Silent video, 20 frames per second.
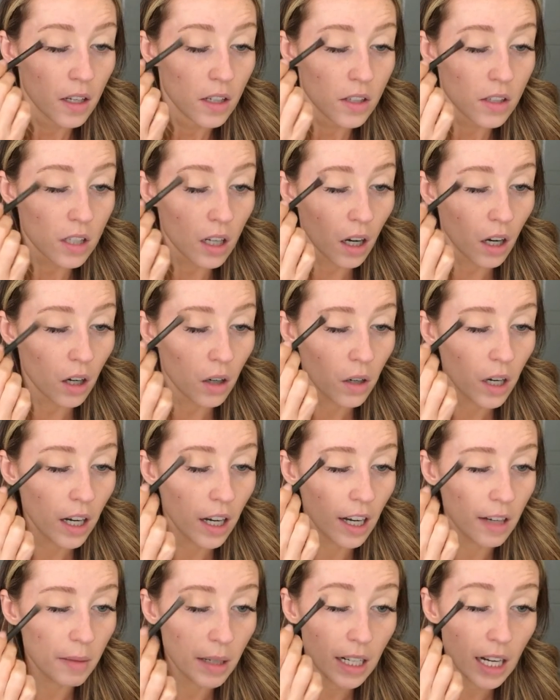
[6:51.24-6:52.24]
So
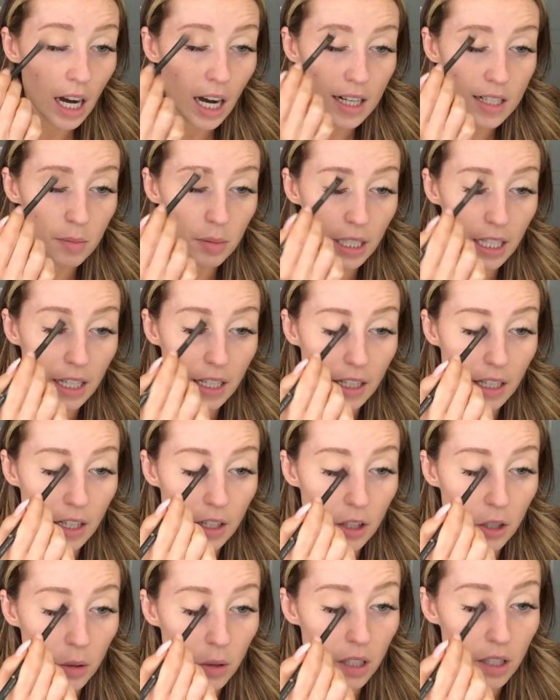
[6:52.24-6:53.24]
I've been contemplating getting
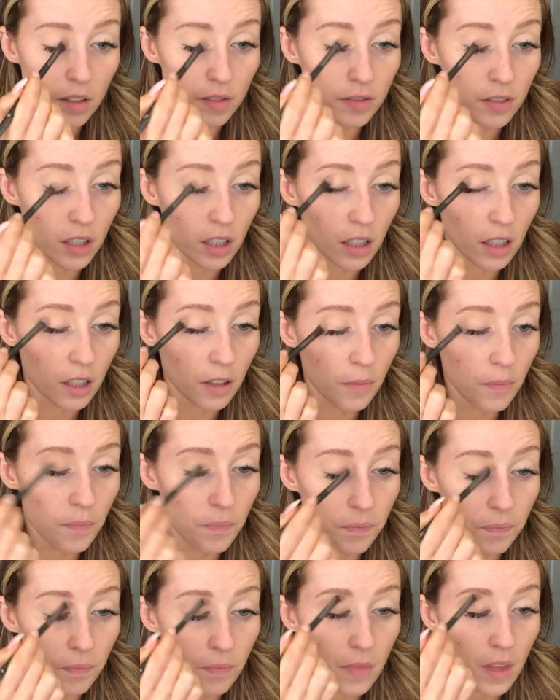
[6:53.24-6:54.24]
a new one for
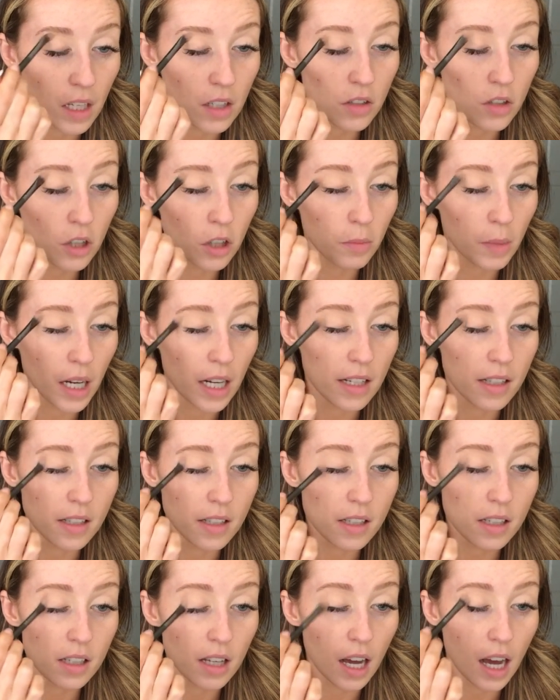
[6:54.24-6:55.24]
two
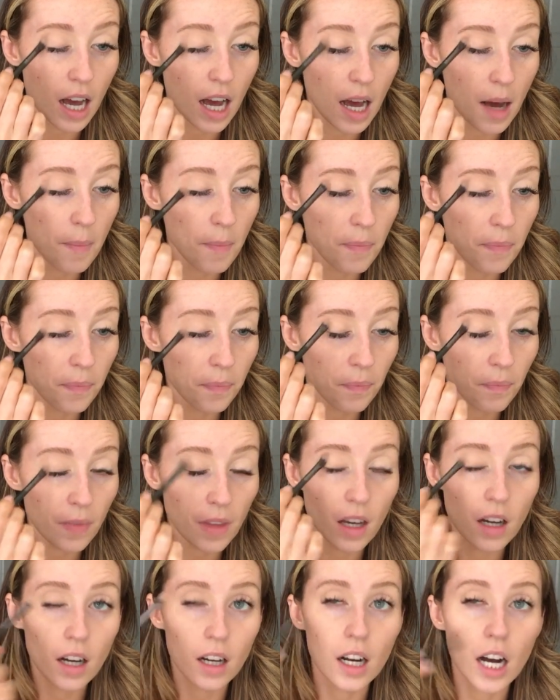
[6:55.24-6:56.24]
months. Um,
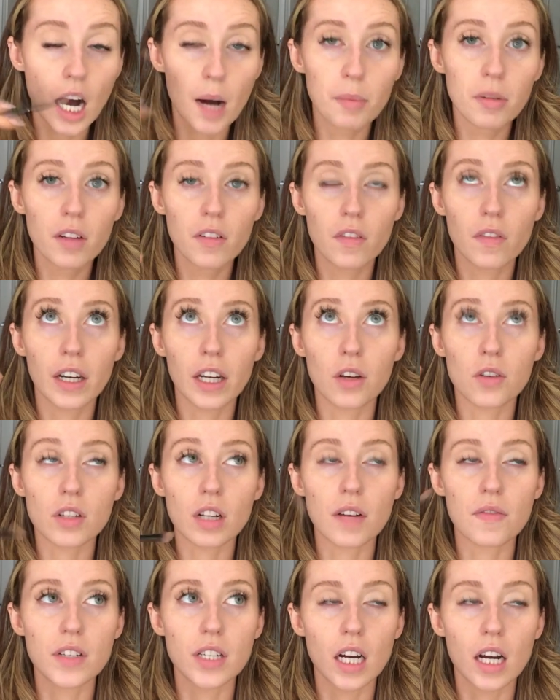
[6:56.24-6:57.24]
a couple of the videos
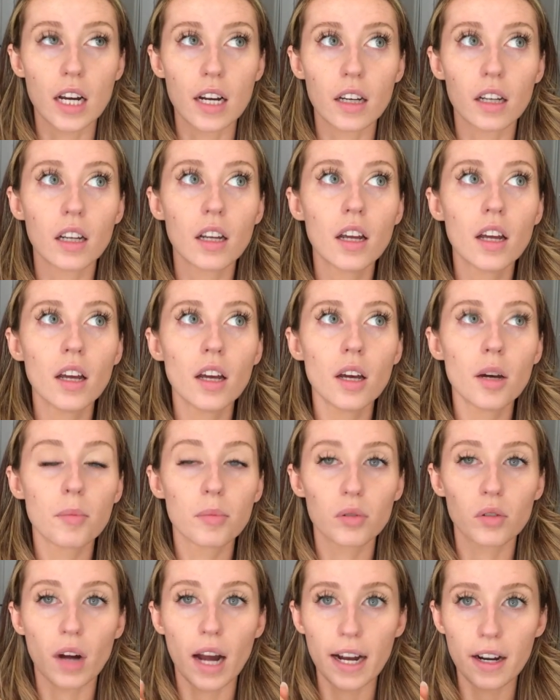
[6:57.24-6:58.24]
that I've done
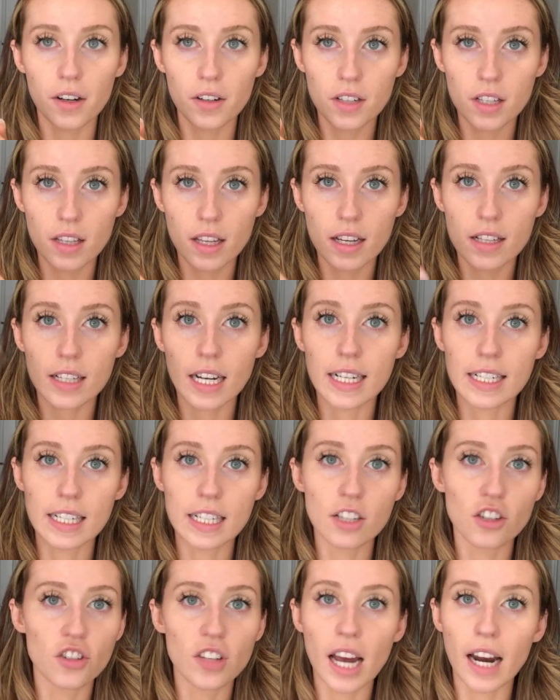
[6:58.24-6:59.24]
prior to this, I
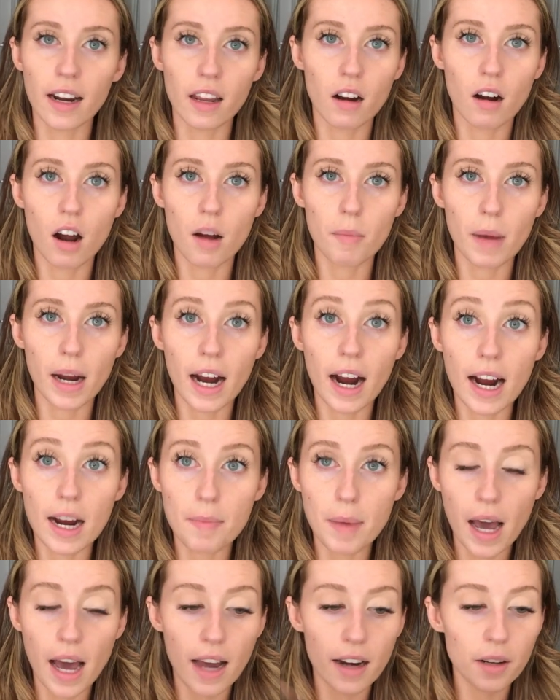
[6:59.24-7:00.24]
did just edit on my
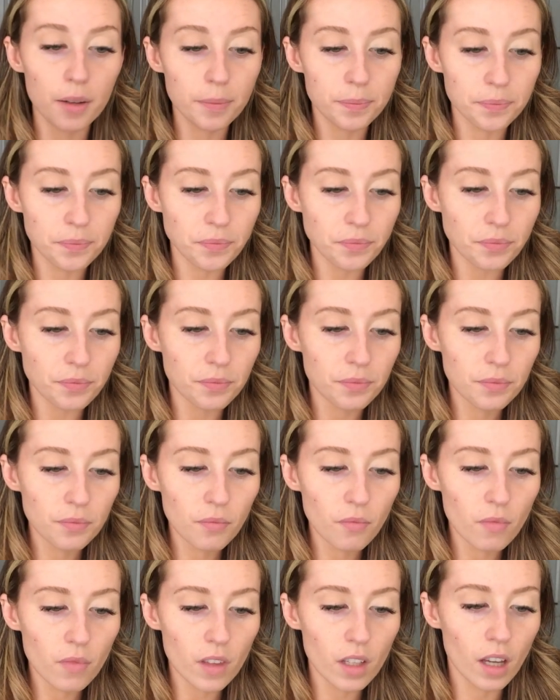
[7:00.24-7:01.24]
iPad
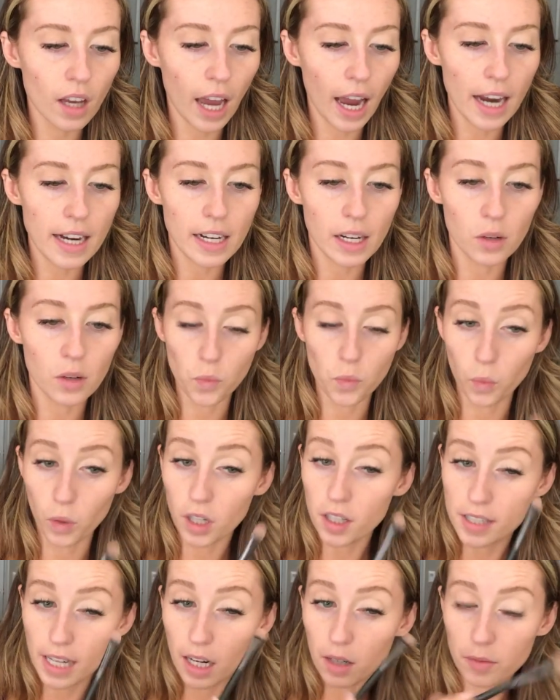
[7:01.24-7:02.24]
and
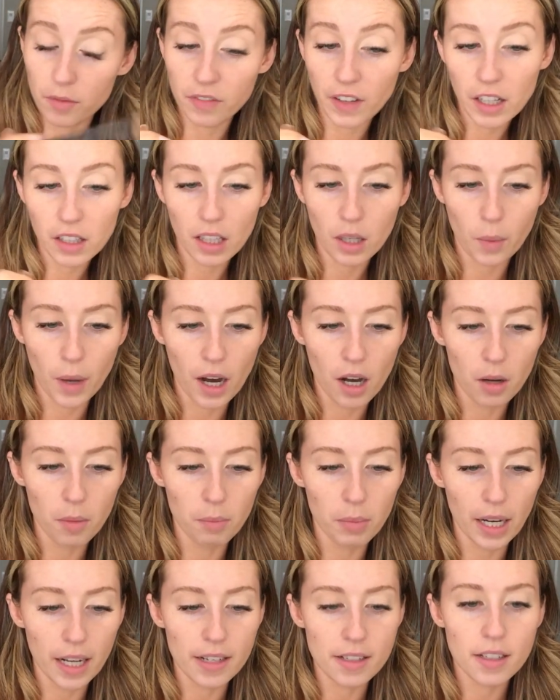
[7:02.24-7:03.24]
worked out fairly well,
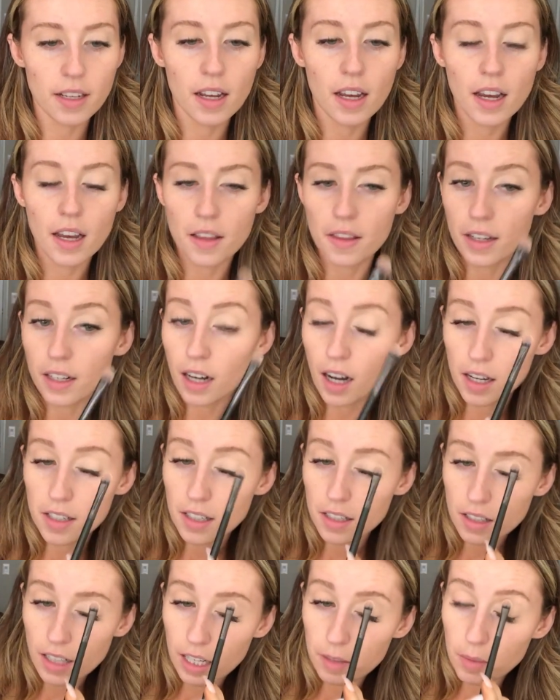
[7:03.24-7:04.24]
but the
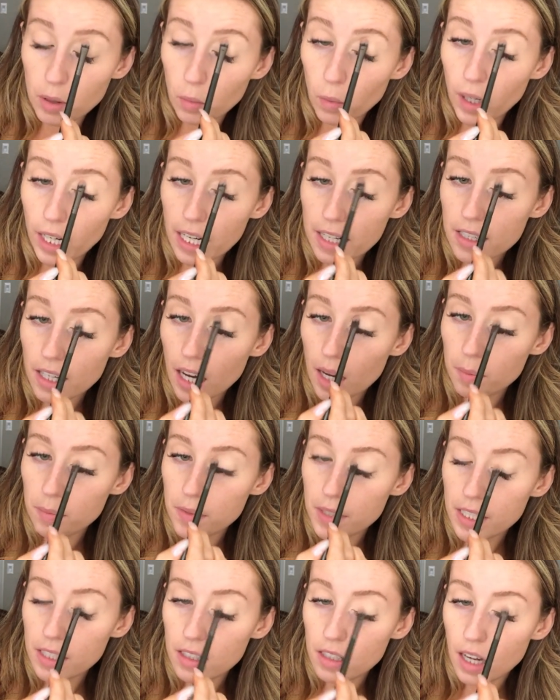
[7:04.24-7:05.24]
content that I've been wanting to
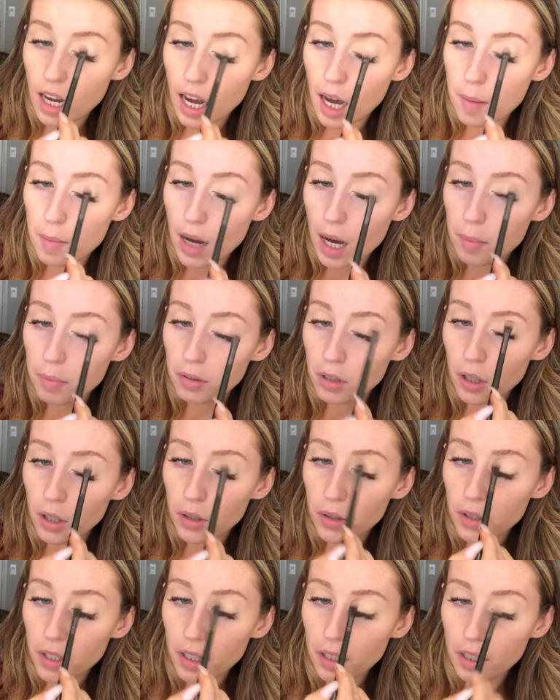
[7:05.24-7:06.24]
up, um,
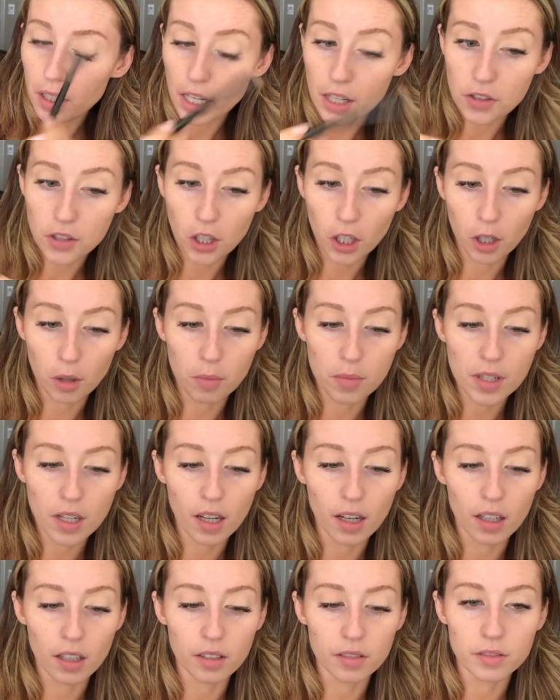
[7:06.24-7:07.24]
upload in terms
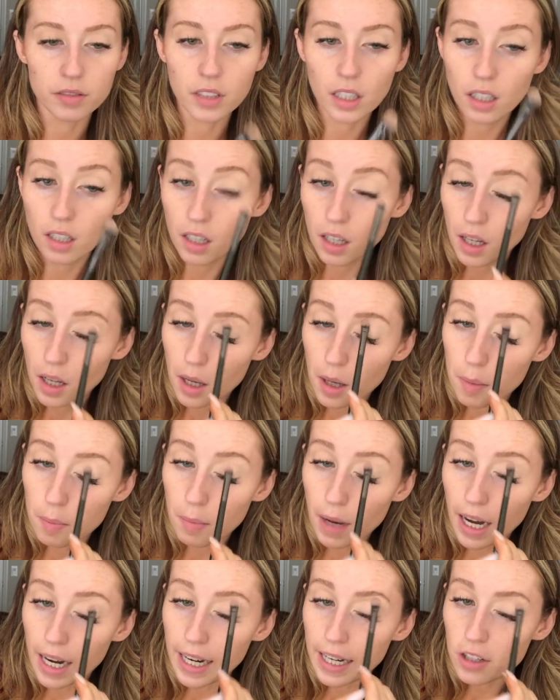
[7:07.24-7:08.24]
of
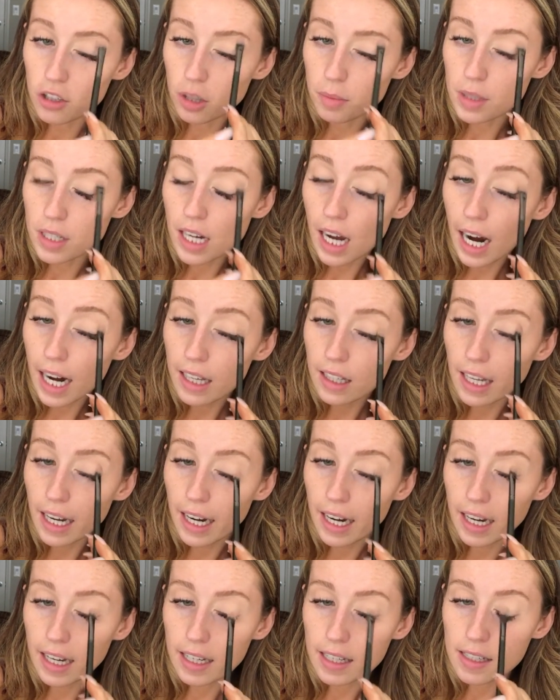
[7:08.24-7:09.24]
my trip to
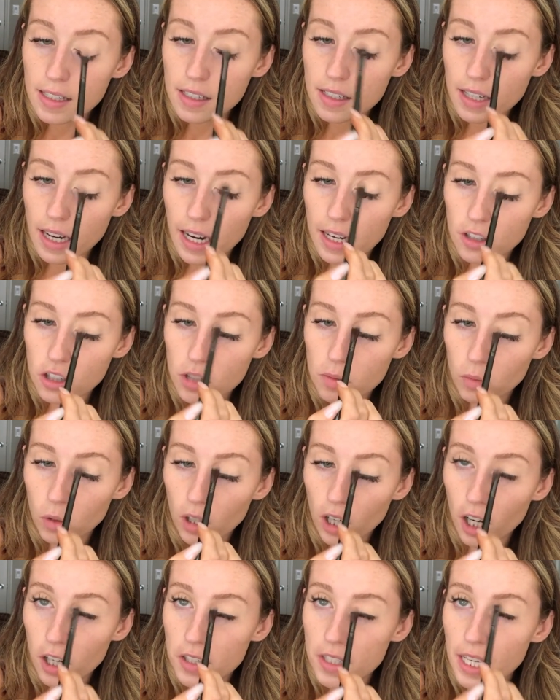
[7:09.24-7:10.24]
Thailand and just
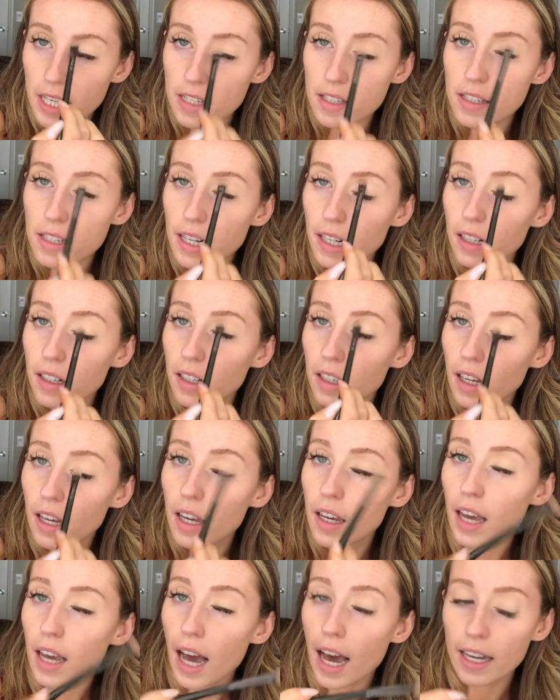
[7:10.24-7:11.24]
more artistic
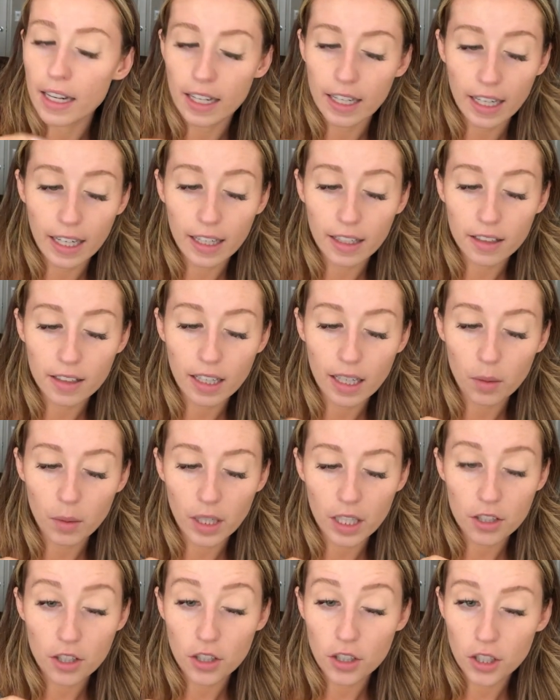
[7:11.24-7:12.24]
editing that I
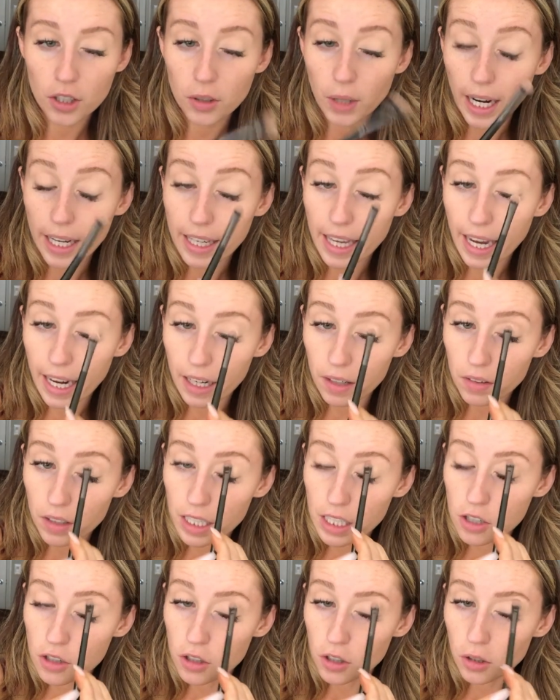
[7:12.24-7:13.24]
wanted to do, I can't
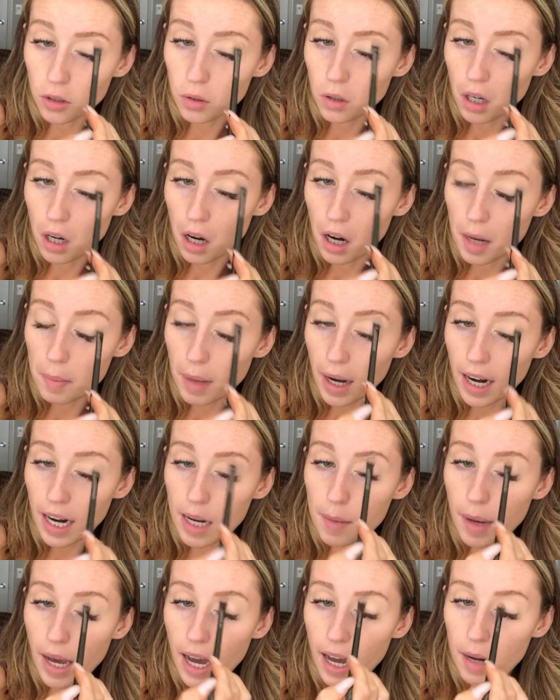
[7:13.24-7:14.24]
really do on my
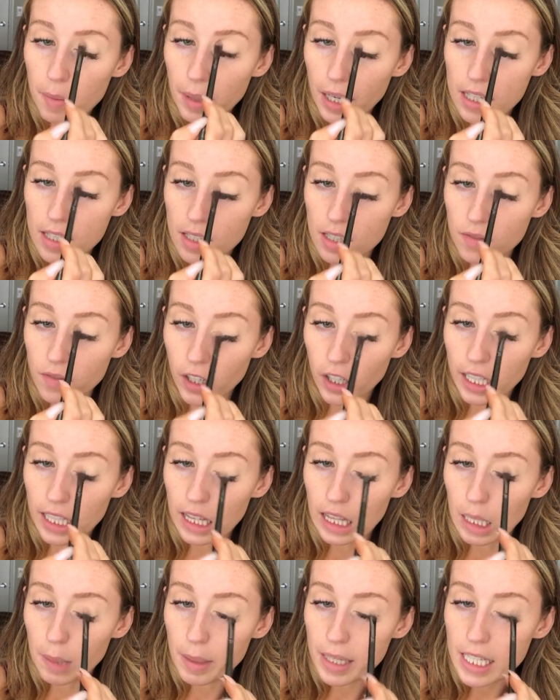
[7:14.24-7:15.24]
iPad because it's very
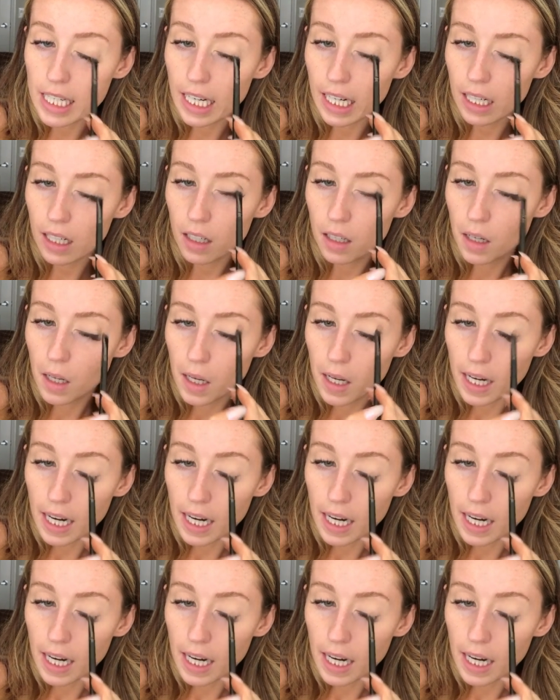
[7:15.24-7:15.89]
limiting.